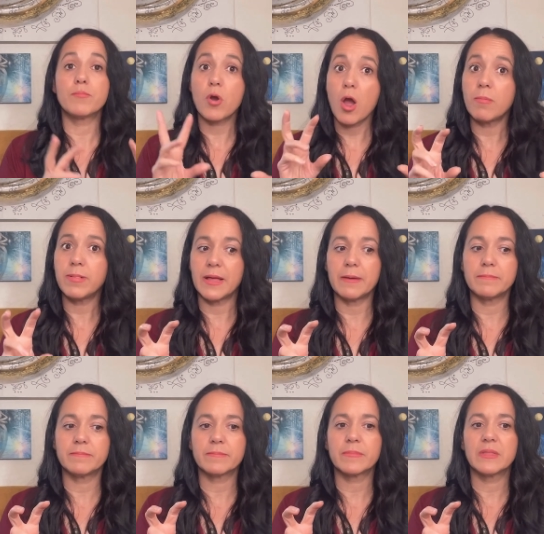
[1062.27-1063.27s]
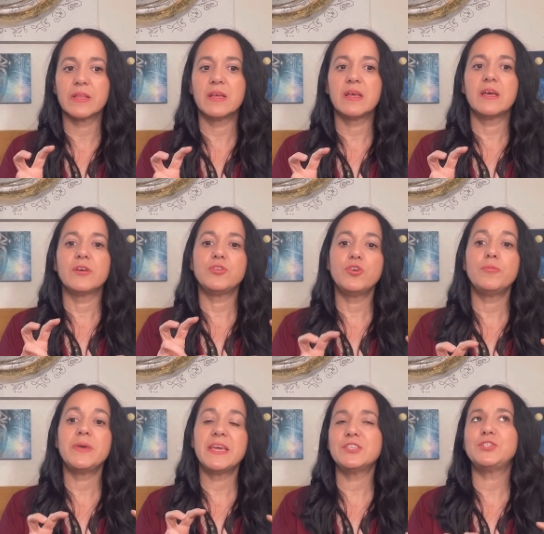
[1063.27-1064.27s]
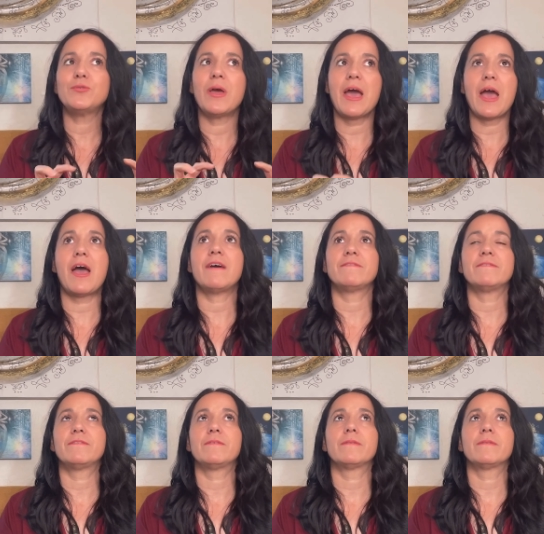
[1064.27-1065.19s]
problem, you begin to have